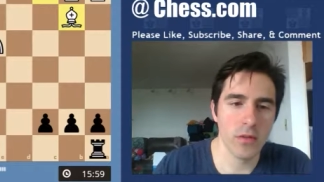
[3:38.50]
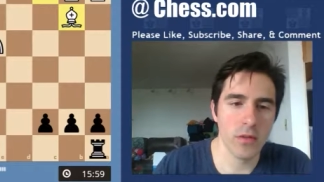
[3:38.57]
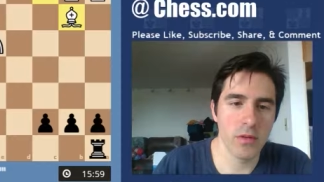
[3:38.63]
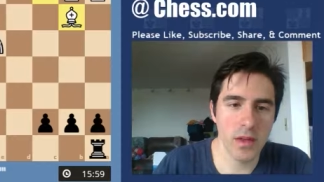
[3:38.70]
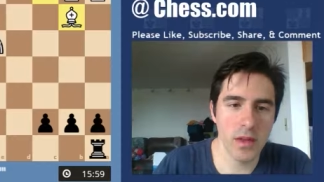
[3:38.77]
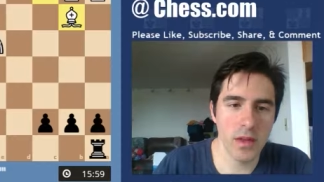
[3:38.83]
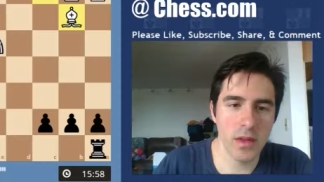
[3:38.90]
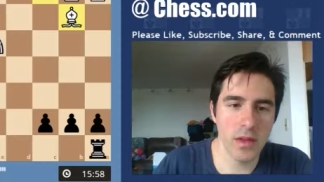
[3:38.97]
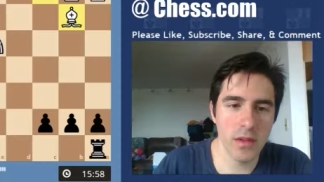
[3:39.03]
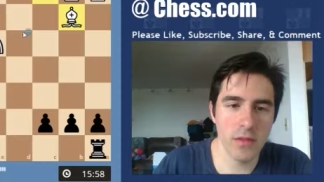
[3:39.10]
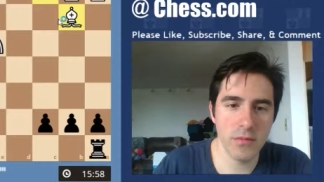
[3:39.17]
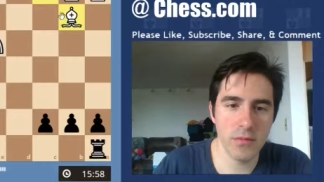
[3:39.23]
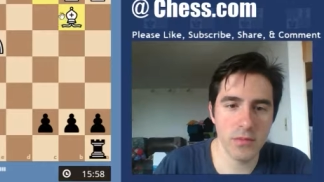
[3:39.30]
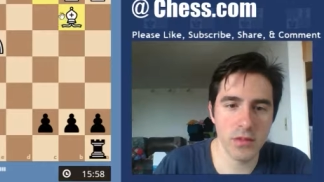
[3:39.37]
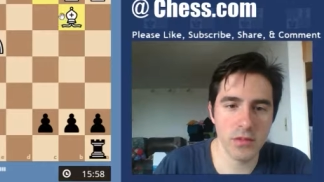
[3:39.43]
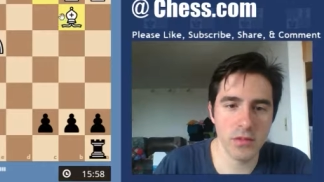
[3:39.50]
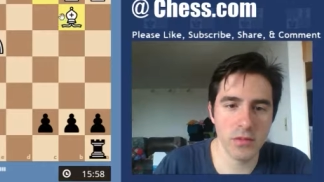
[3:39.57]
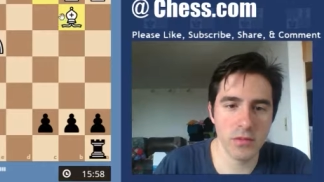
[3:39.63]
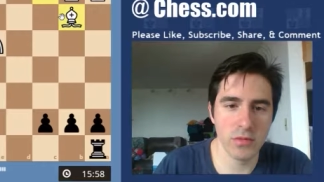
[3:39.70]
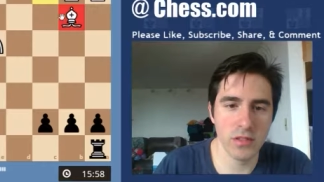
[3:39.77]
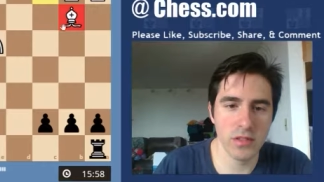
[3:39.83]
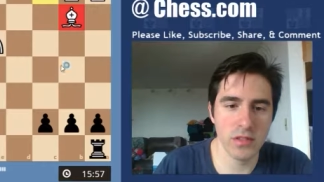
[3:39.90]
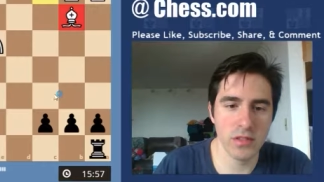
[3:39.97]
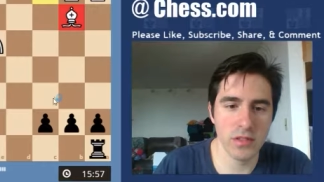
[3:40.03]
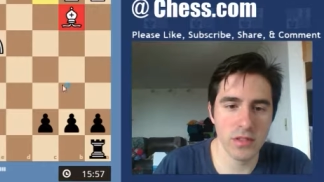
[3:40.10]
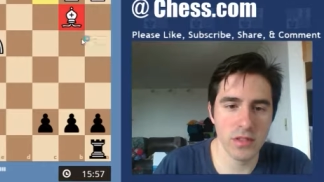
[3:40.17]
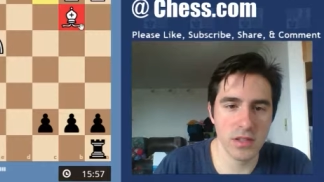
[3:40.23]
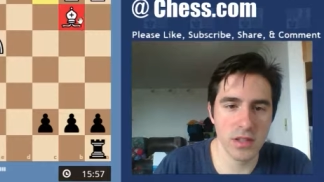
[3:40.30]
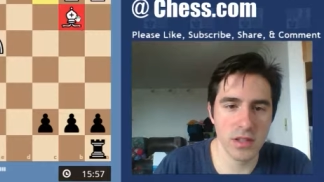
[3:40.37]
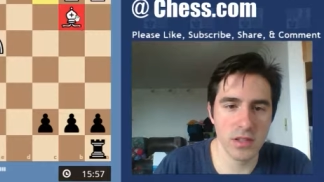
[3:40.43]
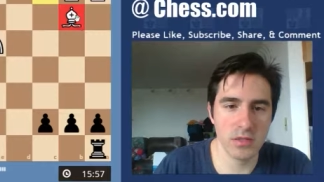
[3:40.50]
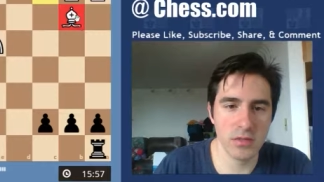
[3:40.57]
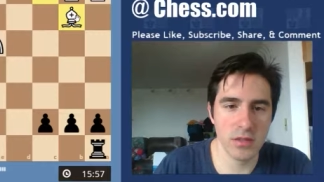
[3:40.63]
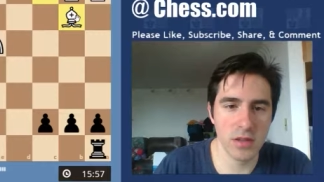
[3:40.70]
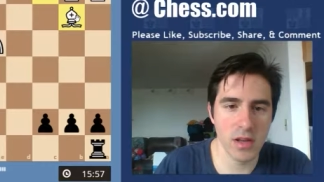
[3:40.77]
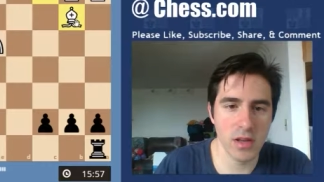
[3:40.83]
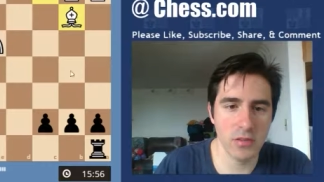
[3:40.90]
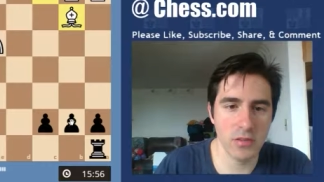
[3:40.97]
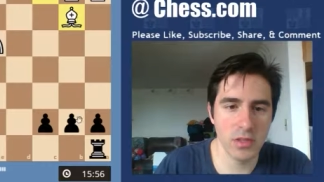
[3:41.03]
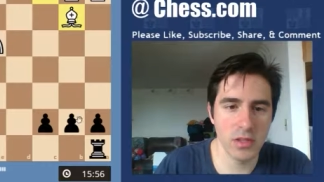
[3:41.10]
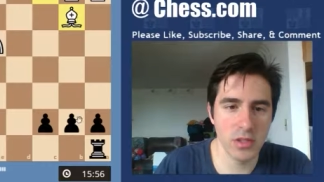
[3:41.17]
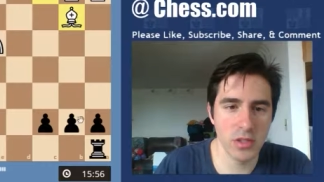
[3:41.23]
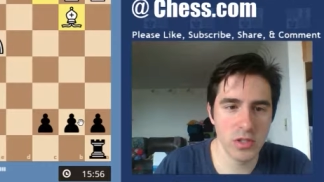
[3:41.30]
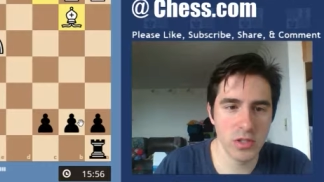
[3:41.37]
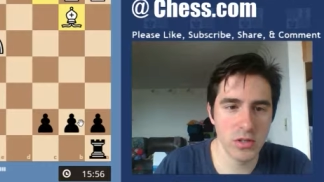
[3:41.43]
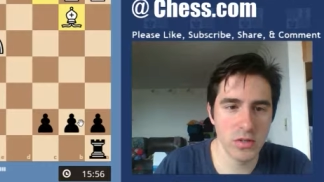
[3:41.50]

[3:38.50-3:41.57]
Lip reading: Okay, I'm not sure what this is designed to accomplish.